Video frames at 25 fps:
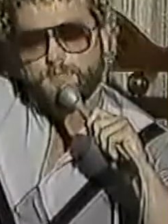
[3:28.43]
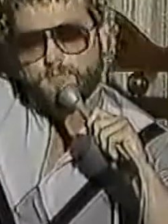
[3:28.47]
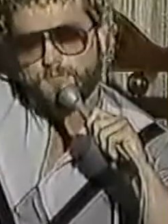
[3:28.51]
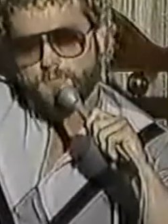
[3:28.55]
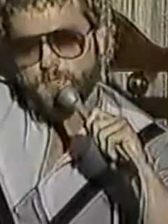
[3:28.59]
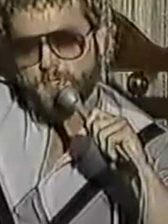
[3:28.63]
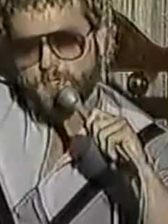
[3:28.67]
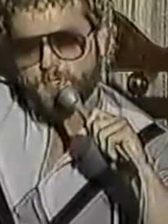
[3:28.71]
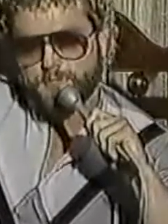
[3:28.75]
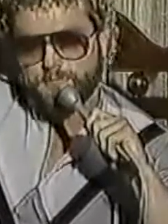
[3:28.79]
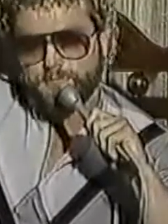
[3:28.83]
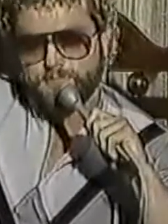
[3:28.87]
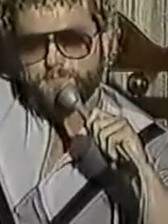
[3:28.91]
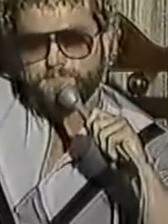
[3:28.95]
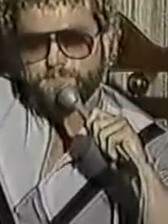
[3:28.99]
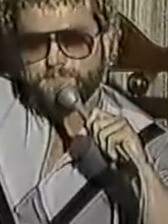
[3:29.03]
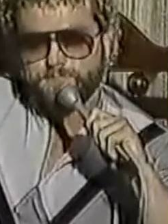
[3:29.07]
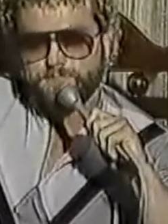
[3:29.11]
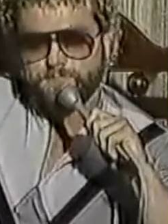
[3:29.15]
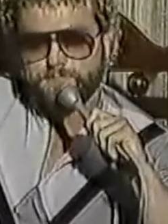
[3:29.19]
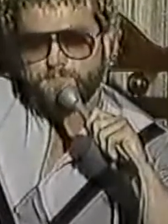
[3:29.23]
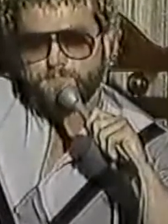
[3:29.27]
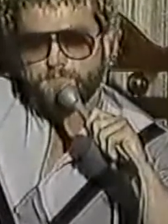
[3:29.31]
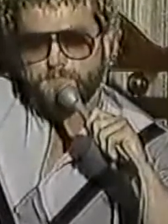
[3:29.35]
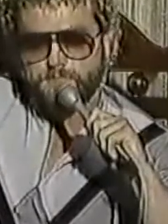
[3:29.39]
Well,
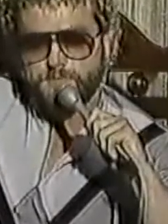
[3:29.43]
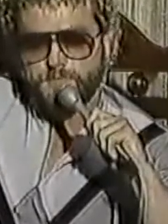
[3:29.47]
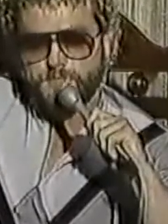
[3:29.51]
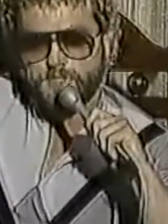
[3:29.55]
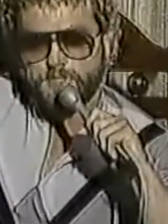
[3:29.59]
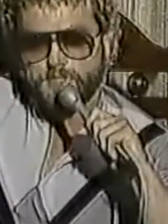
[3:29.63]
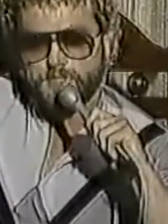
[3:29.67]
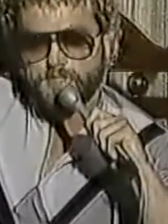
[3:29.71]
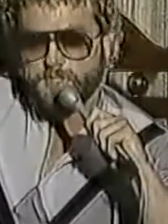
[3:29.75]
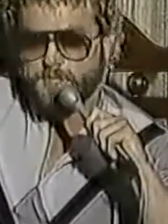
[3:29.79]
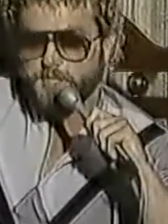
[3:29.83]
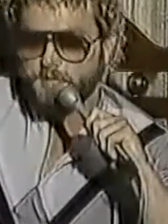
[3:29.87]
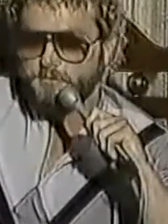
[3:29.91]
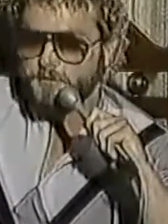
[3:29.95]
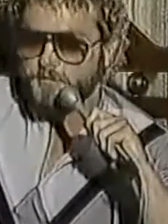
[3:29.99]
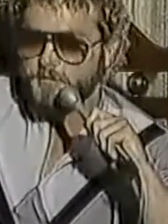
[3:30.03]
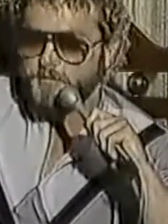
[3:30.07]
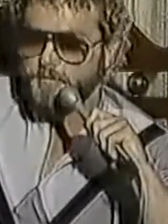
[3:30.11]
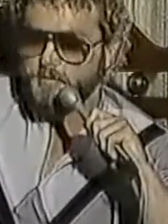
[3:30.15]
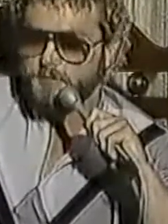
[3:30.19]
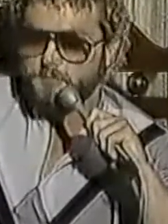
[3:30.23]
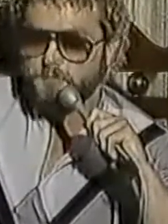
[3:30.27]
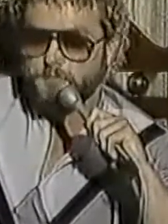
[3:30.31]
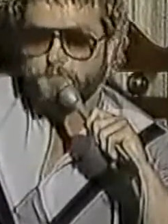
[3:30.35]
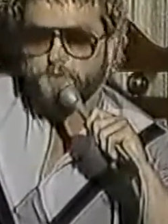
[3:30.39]
it never
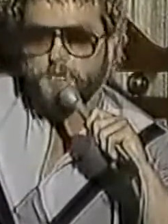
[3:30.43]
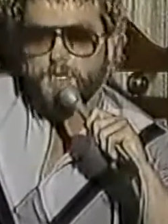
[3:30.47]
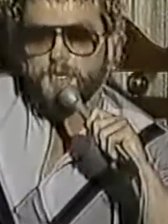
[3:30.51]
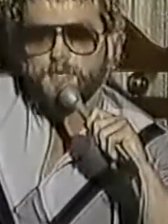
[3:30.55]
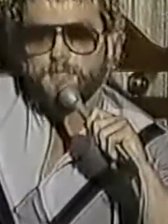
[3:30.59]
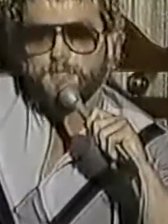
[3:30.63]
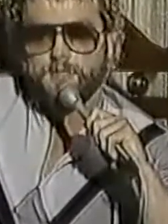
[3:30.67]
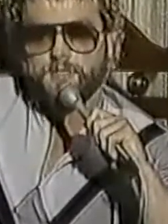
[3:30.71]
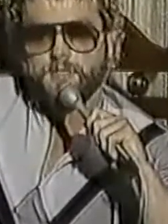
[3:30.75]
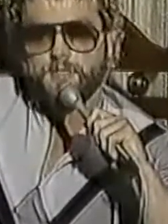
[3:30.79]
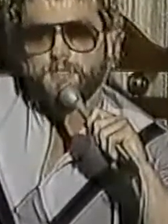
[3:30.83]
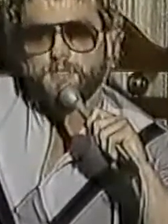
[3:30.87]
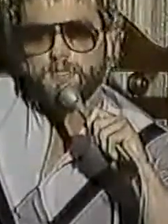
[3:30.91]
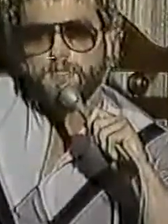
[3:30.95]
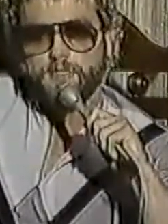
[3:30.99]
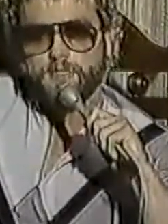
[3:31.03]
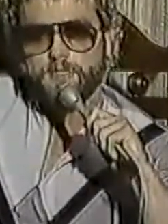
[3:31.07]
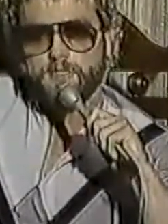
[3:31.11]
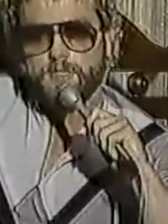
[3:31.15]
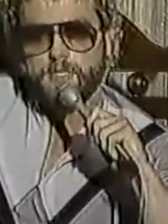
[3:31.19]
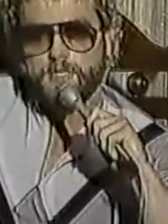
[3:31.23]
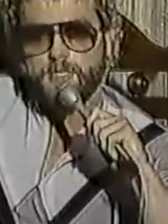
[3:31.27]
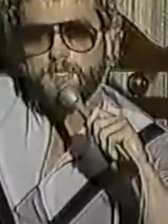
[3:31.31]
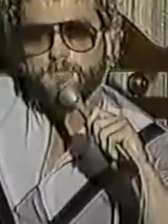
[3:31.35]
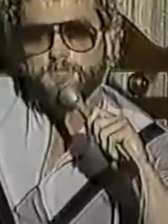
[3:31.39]
came about.
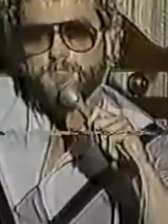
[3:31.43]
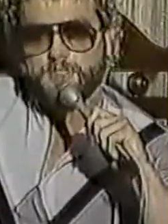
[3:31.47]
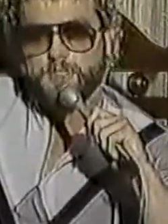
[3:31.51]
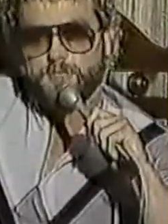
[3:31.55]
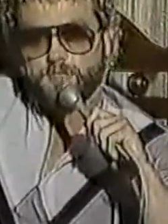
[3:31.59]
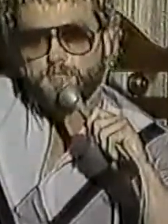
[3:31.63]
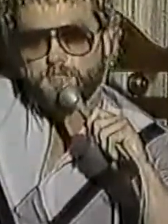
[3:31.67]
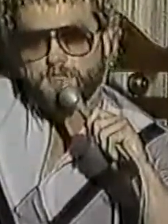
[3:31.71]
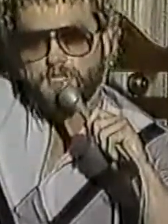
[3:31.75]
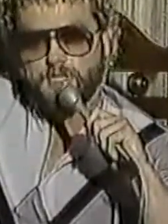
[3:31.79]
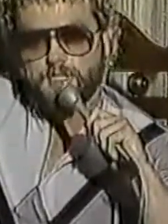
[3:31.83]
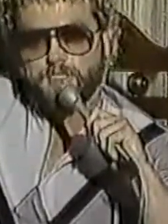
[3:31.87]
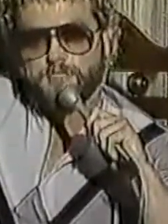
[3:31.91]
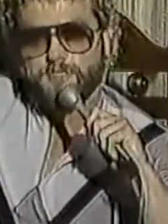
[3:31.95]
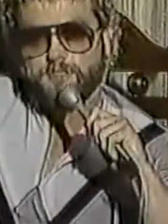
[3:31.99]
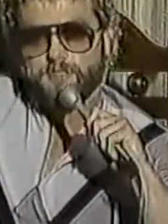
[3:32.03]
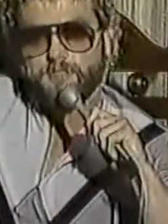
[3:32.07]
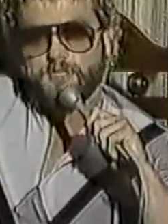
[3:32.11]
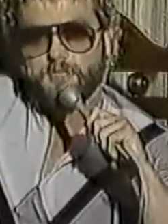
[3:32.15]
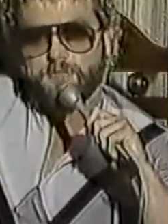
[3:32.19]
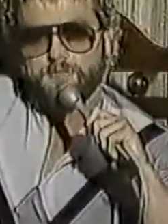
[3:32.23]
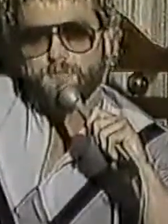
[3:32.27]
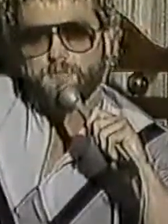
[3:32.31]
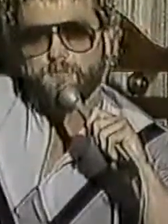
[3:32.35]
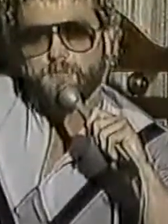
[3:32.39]
He was the
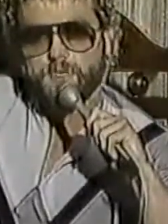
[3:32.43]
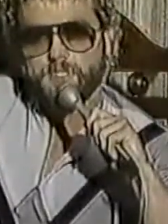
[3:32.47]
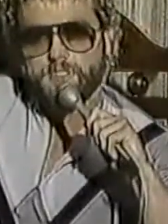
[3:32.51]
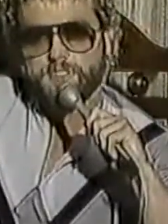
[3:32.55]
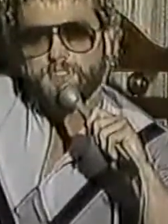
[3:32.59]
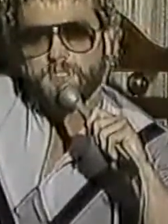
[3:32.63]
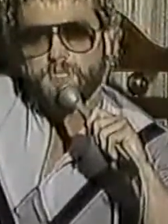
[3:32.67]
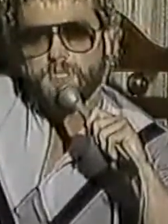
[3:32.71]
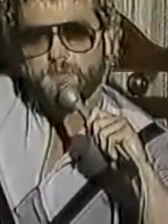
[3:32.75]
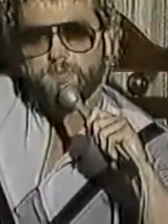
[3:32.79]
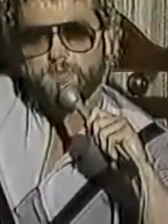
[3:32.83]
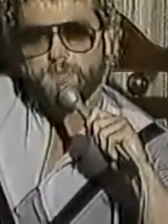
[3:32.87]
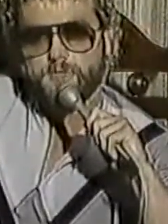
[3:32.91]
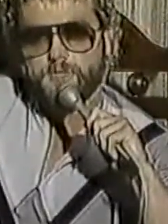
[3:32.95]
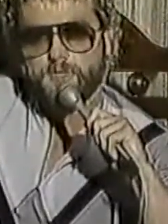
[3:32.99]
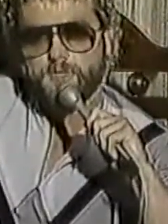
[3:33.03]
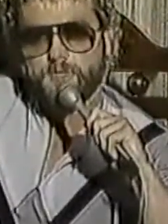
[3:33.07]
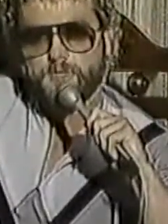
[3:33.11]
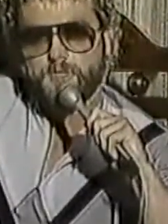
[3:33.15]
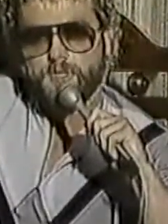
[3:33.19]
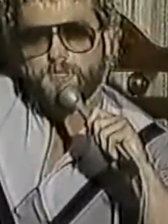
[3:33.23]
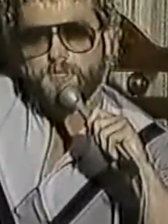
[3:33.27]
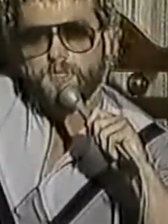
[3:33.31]
international heavyweight champion.